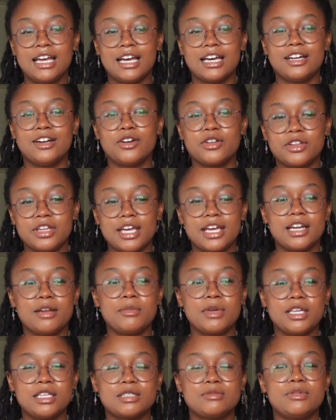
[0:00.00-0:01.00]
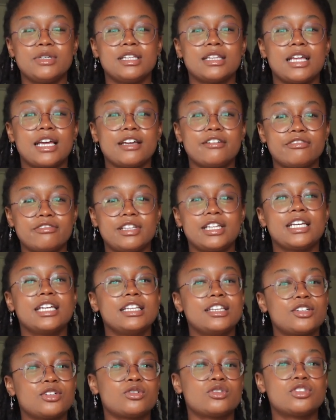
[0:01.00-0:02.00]
I know the enemy's been like
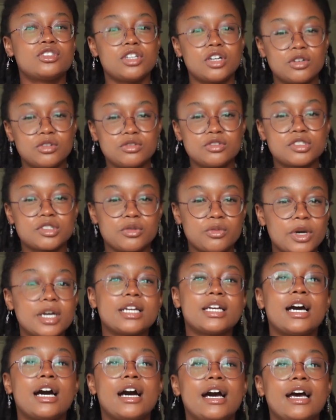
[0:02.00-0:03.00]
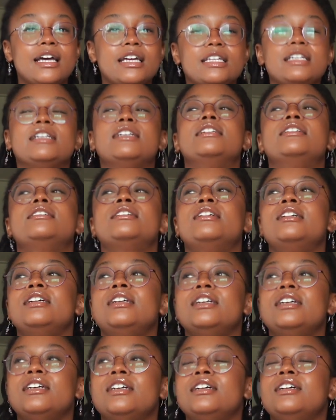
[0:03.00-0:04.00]
flicking little stones or whatnot and
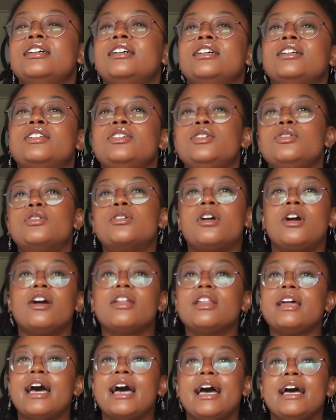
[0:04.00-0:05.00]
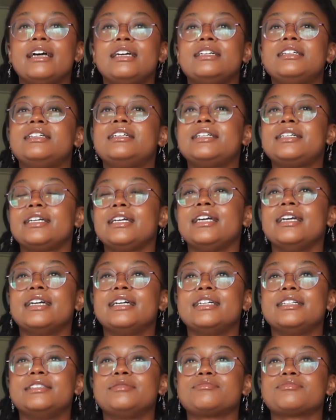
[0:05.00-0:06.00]
doing all that.
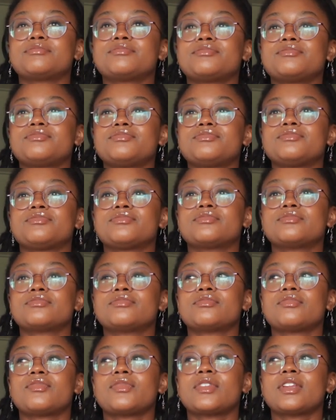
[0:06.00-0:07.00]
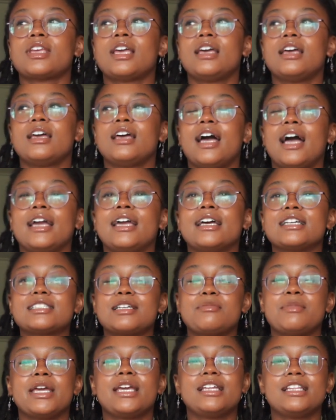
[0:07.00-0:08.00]
And I guess
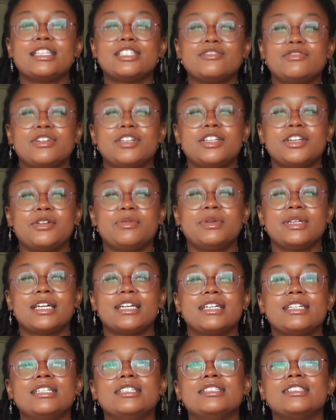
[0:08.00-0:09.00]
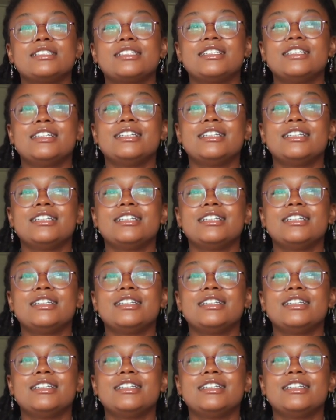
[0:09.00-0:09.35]
I'm making this video because